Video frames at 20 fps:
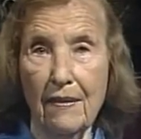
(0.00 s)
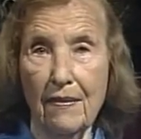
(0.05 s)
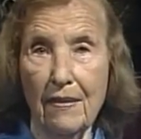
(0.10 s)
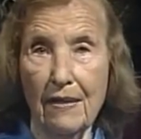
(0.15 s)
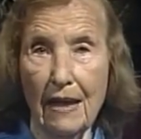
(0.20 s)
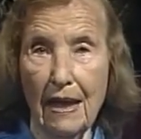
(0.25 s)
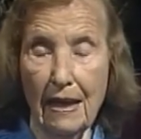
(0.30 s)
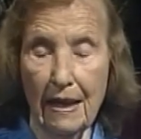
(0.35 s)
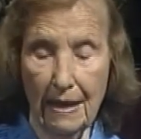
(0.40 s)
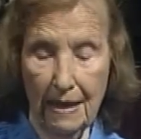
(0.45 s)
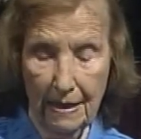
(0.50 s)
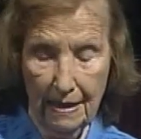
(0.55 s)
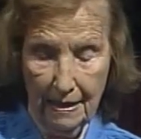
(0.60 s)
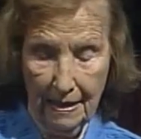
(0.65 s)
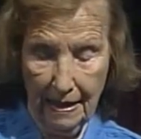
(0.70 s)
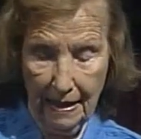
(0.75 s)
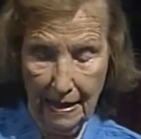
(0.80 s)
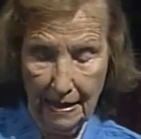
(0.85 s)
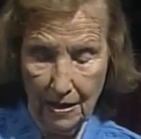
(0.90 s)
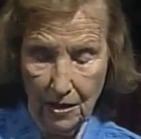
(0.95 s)
They
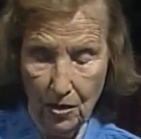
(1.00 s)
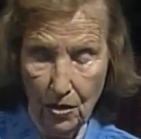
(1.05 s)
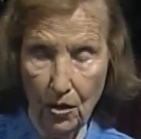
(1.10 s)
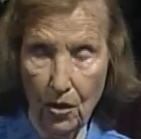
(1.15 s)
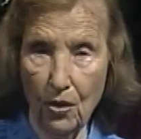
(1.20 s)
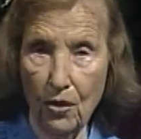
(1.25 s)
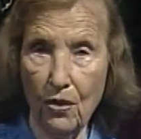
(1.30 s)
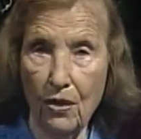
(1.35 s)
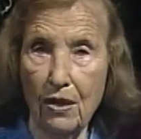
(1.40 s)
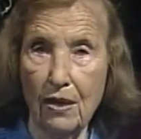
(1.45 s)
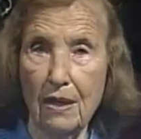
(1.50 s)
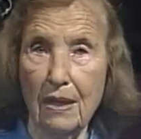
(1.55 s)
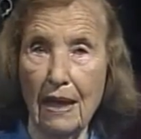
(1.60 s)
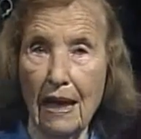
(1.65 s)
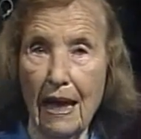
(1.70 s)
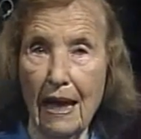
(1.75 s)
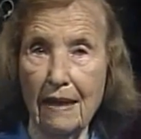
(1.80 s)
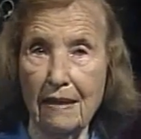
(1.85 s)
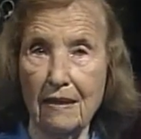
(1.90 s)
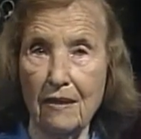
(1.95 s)
can look
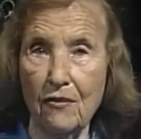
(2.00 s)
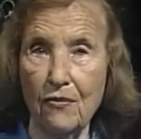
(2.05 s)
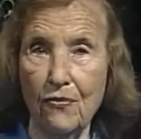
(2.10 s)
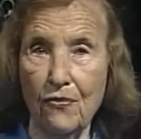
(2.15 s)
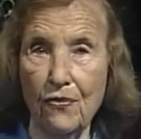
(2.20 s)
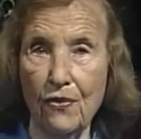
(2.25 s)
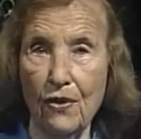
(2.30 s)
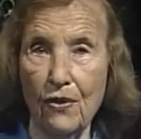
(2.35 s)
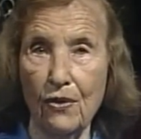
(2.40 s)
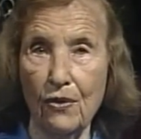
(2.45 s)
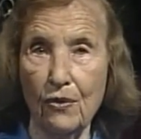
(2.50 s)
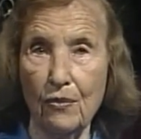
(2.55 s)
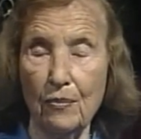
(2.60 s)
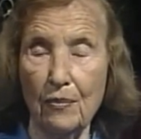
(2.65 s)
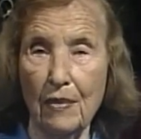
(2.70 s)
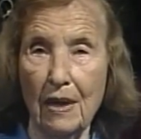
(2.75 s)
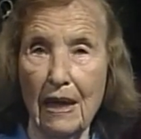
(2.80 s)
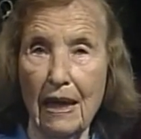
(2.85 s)
at the form